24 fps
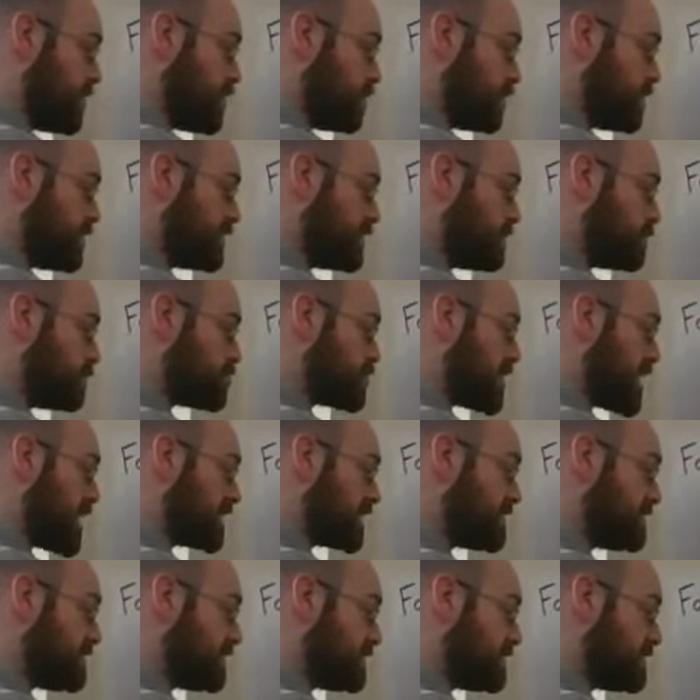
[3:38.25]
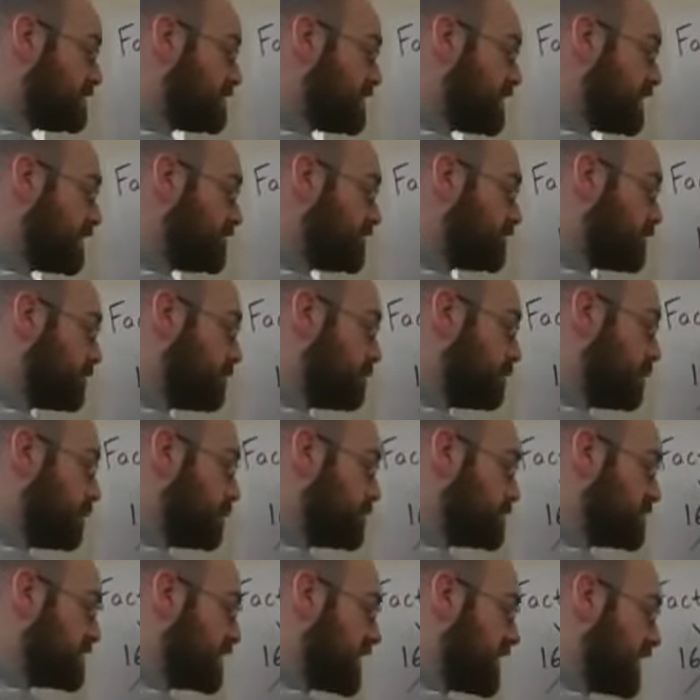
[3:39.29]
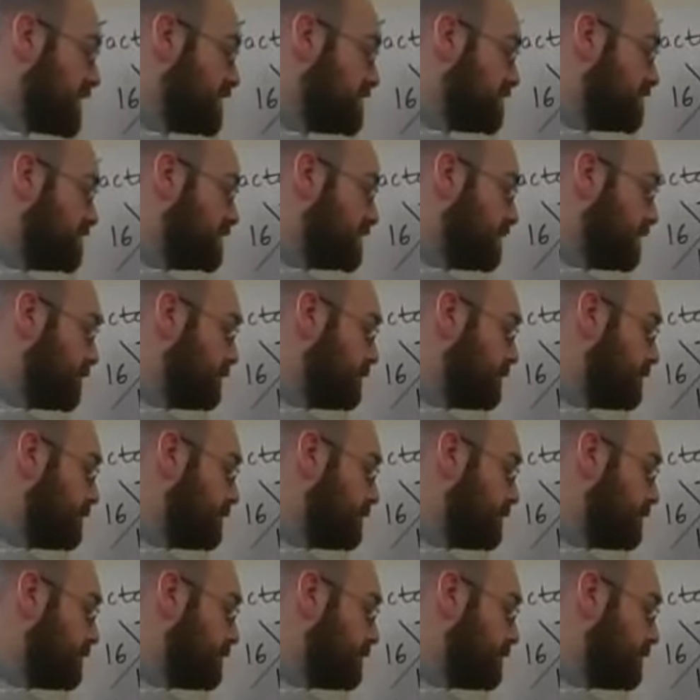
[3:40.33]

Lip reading: we subtract 16 from both sides.